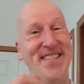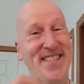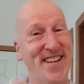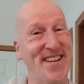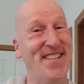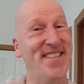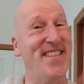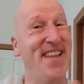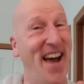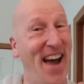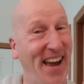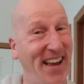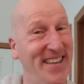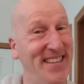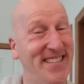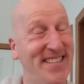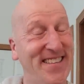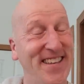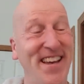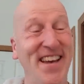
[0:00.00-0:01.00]
it's a
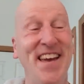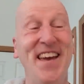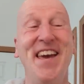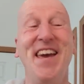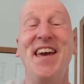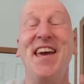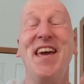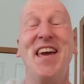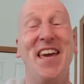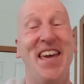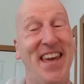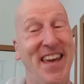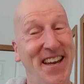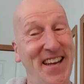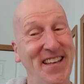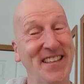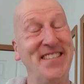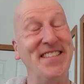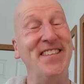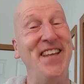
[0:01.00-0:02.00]
nice,
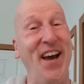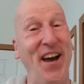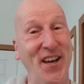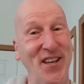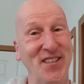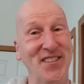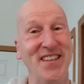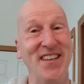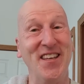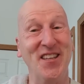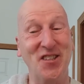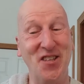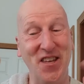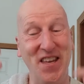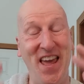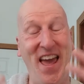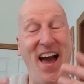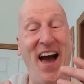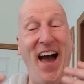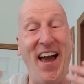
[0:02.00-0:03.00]
it is nice.
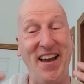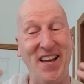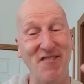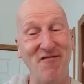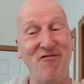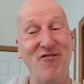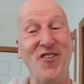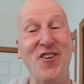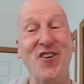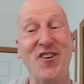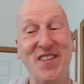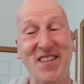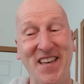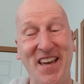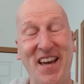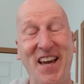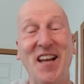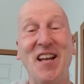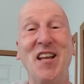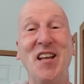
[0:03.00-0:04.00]
It, yeah, I can feel it
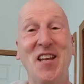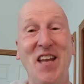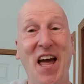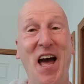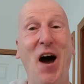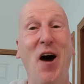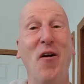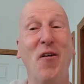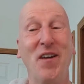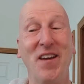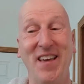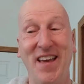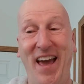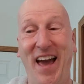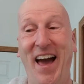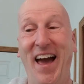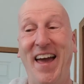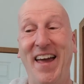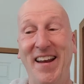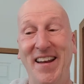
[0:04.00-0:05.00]
kicking in now.
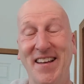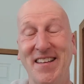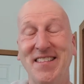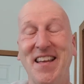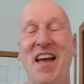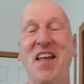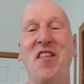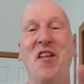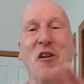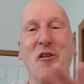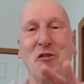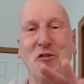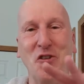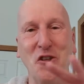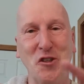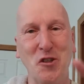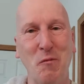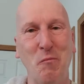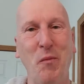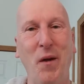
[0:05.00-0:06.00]
Yeah, it is, and it'll
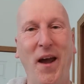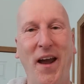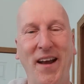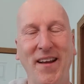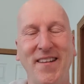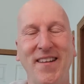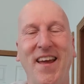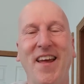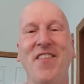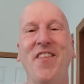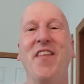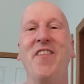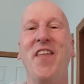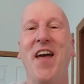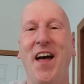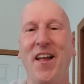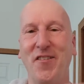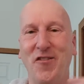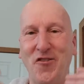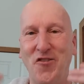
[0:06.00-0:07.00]
dissipate, and
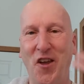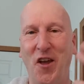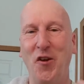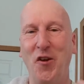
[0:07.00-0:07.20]
then that